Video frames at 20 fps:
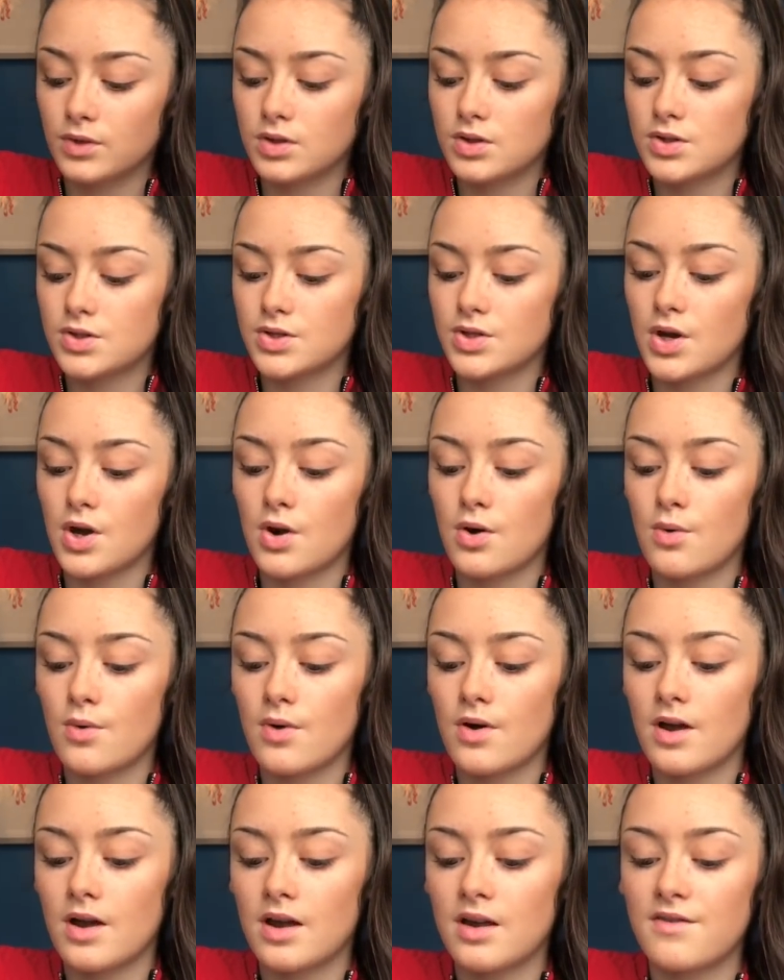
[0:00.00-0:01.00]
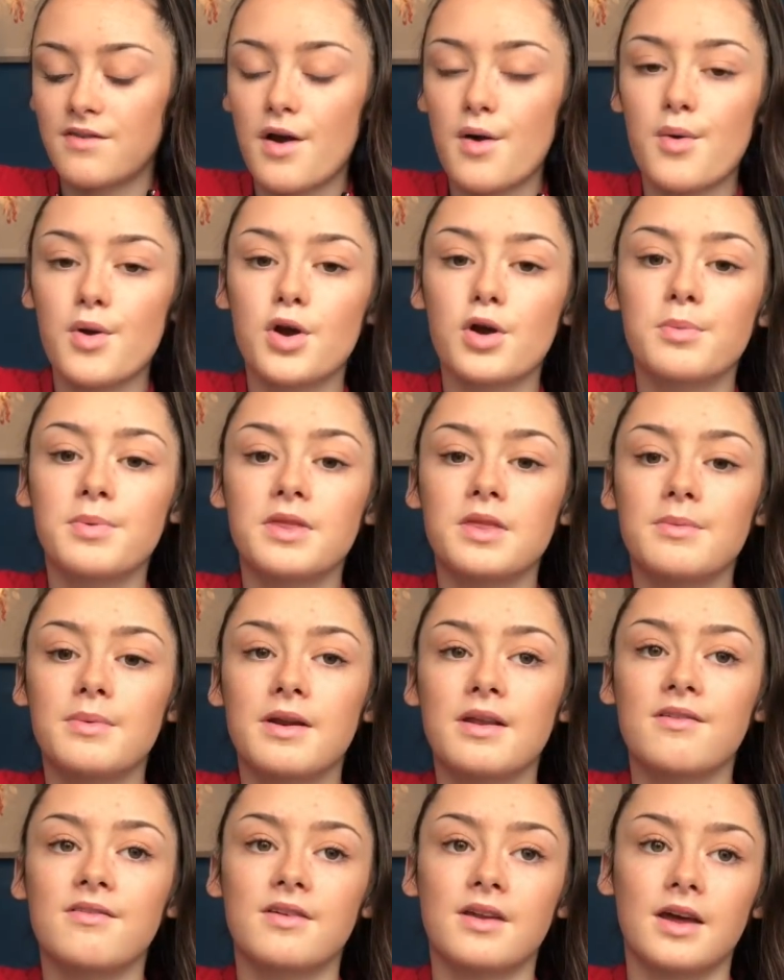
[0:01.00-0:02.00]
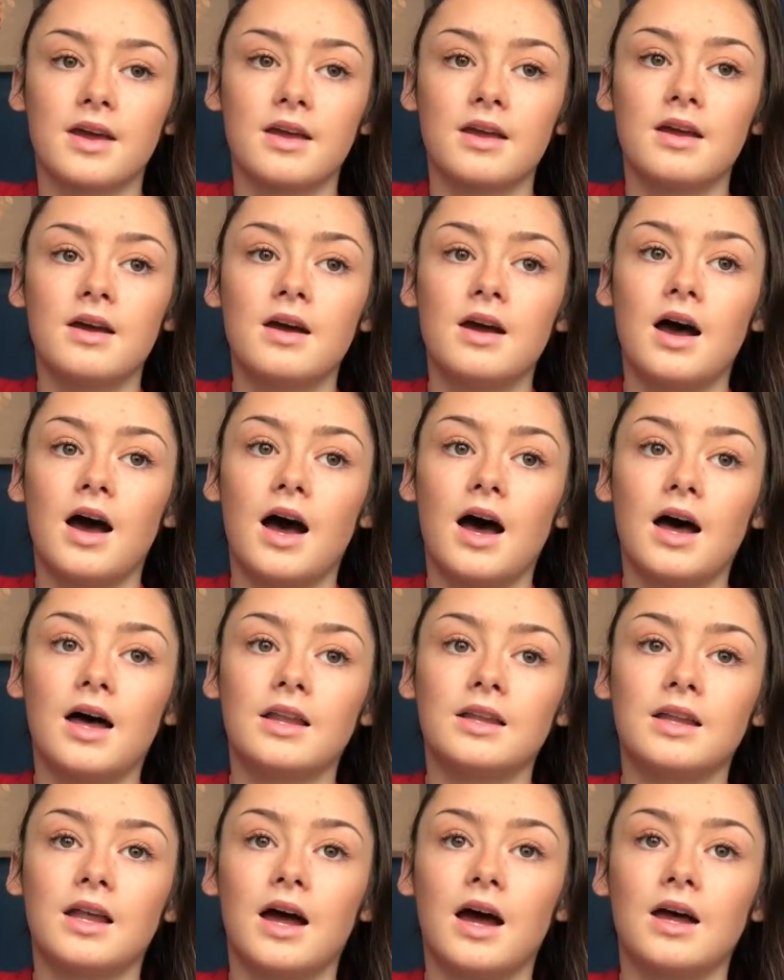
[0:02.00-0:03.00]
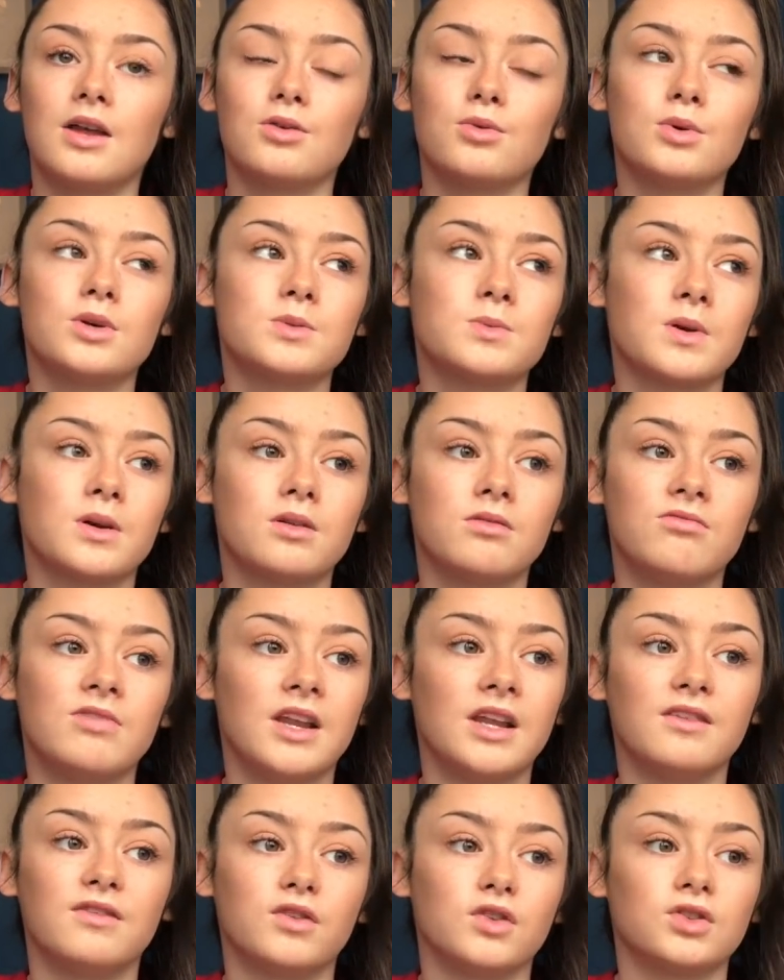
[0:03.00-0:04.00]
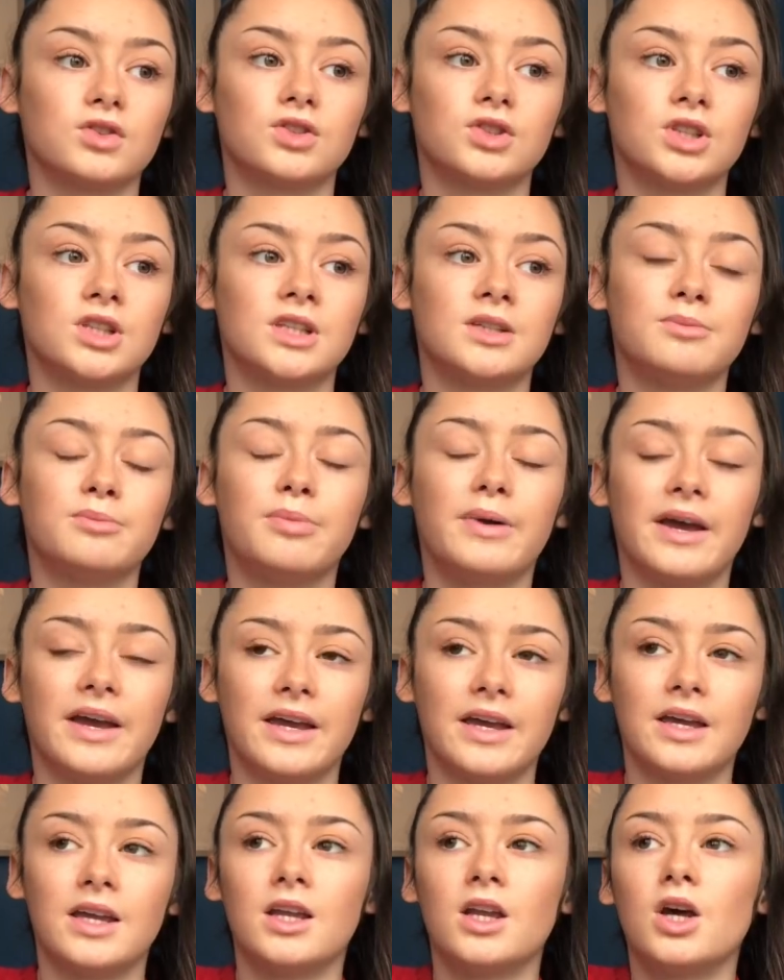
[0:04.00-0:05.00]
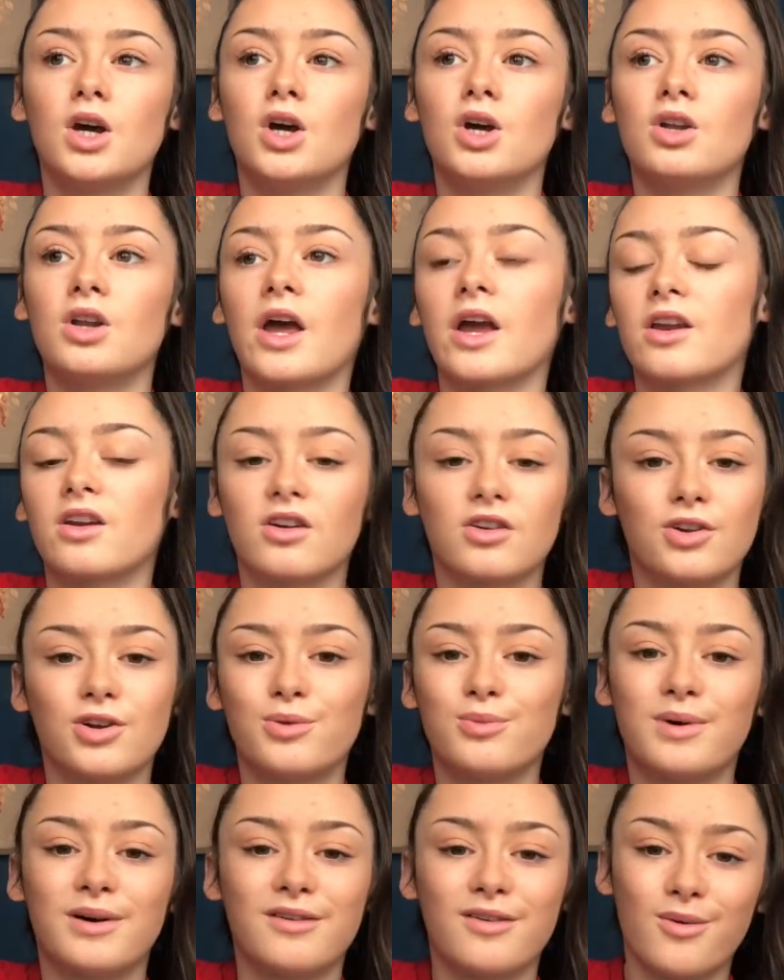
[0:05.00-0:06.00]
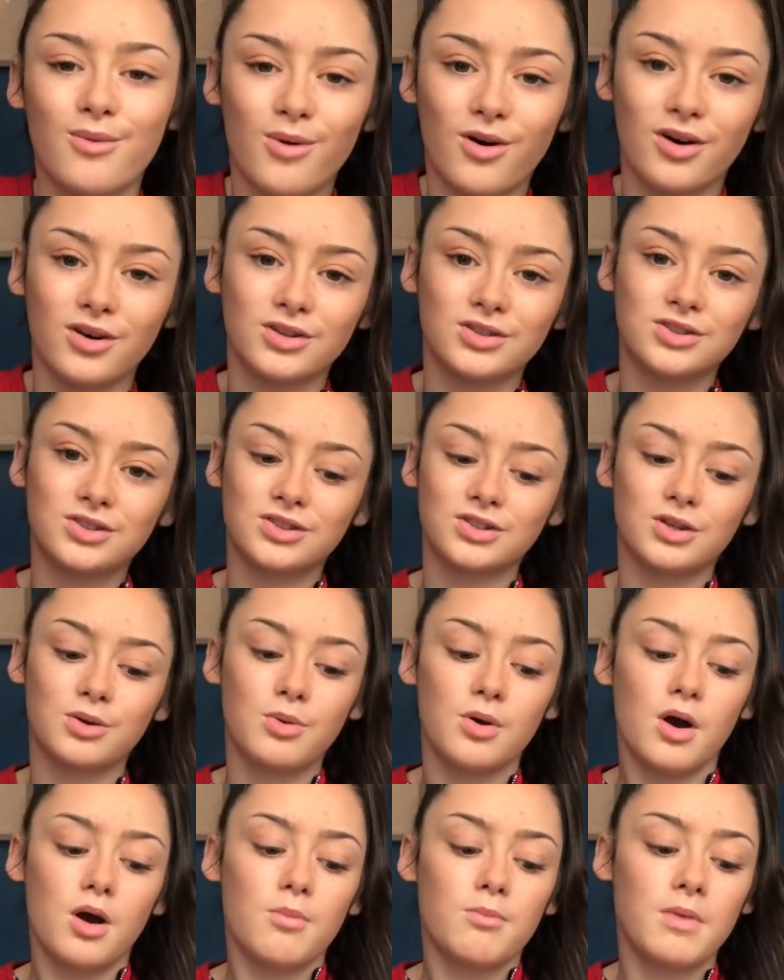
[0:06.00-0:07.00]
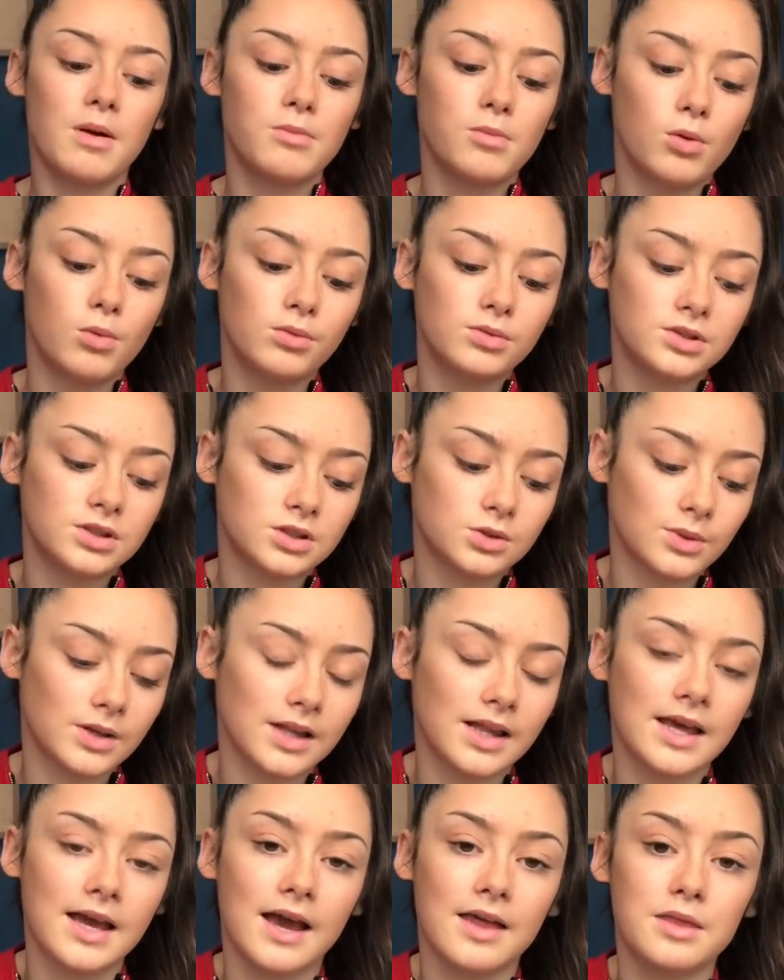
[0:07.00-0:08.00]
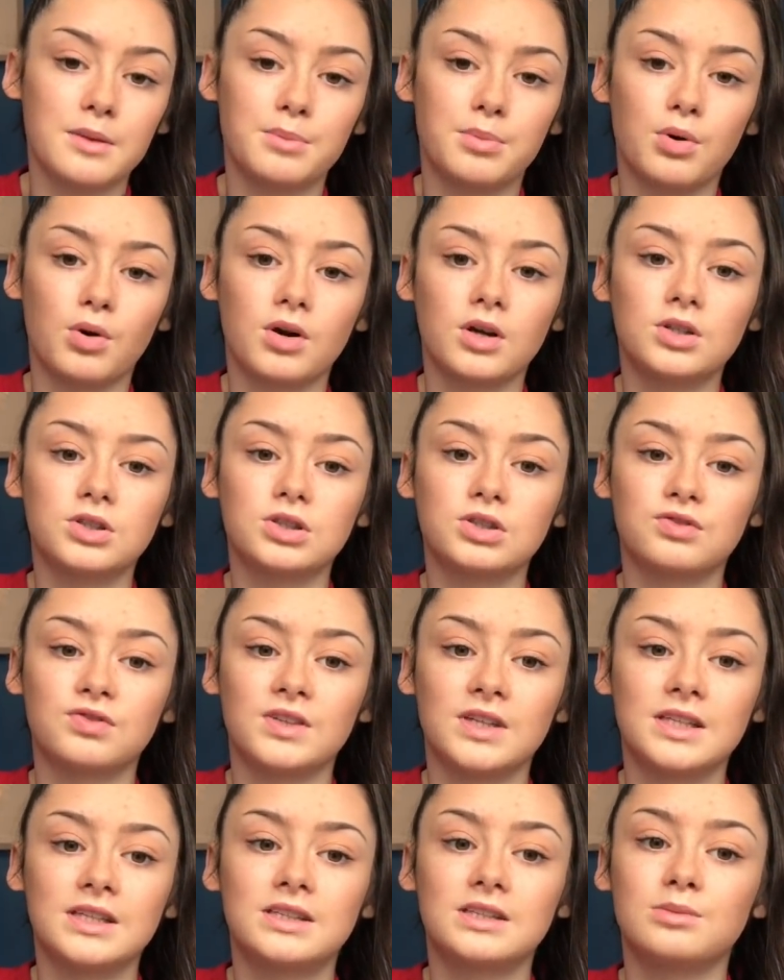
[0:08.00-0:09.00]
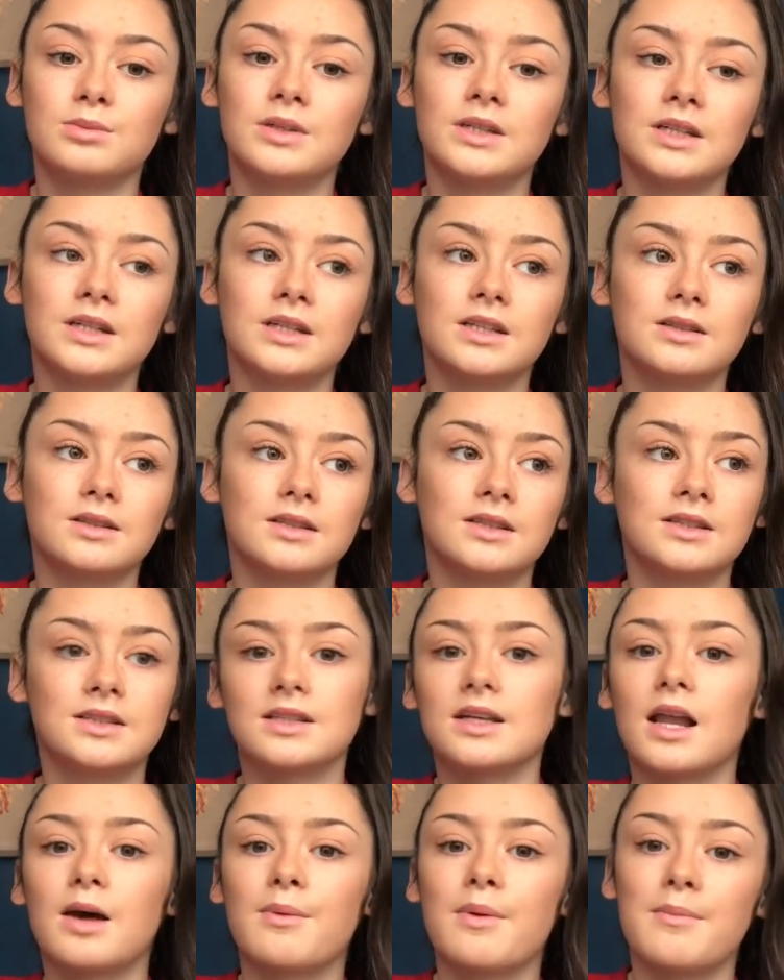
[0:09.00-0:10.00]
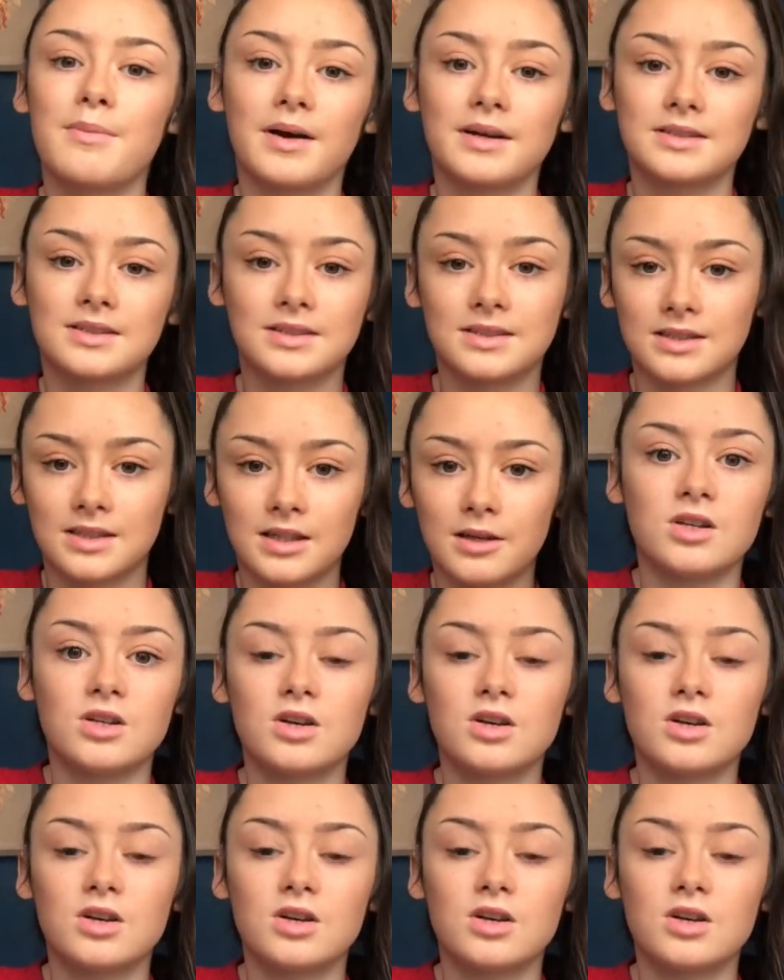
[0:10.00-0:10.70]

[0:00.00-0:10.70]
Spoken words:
So if I wake up in the middle of the night, and I'd always wake up really flustered, in pain, not knowing where I was, so my mum would just quickly get the book and just read it to me until I went back to sleep.